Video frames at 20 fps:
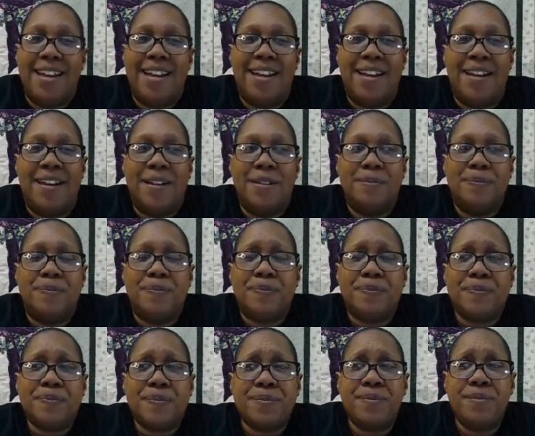Um,
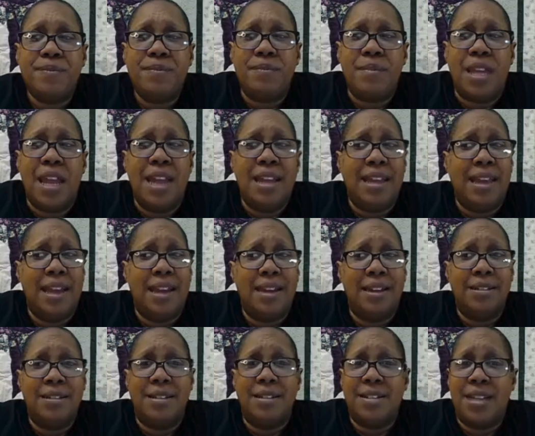
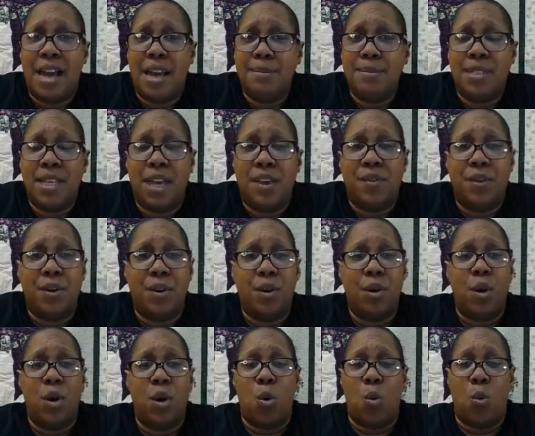Again, time
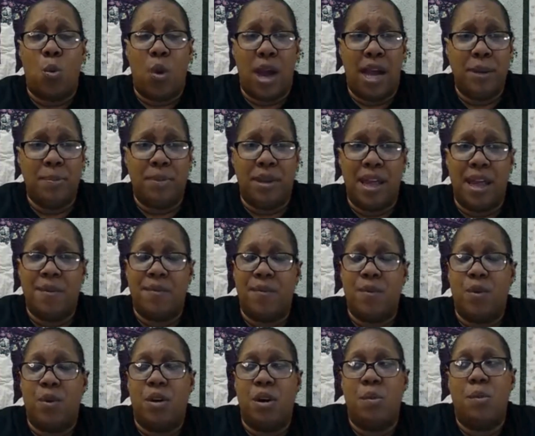saver, wide
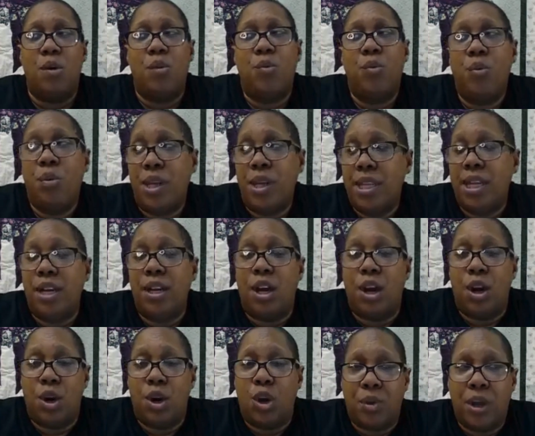platform, really
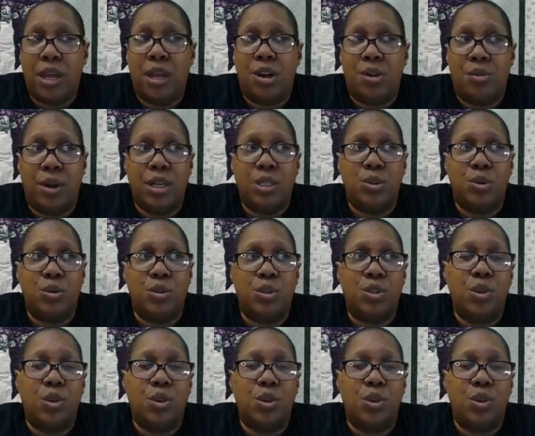a great tool.